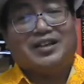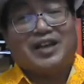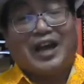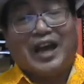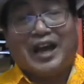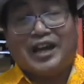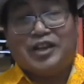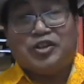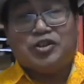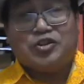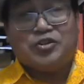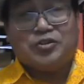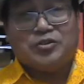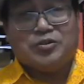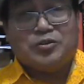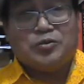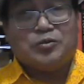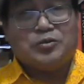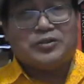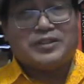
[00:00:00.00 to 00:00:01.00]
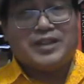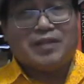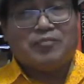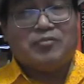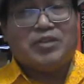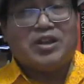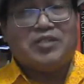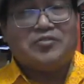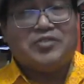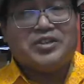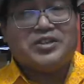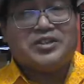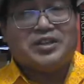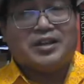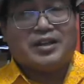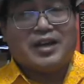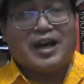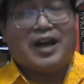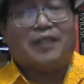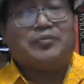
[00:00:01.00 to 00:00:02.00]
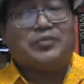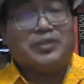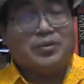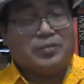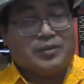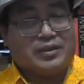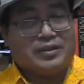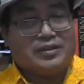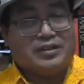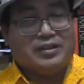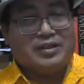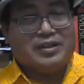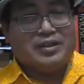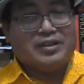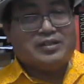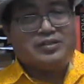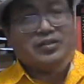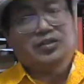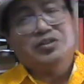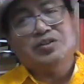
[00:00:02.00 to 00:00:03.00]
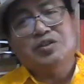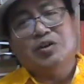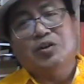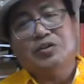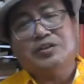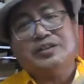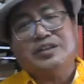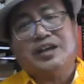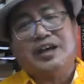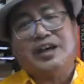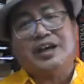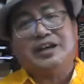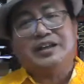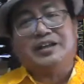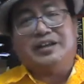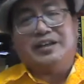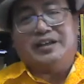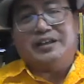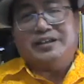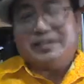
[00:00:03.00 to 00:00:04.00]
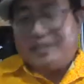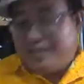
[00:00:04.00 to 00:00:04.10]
and do some revision afterwards. So note taking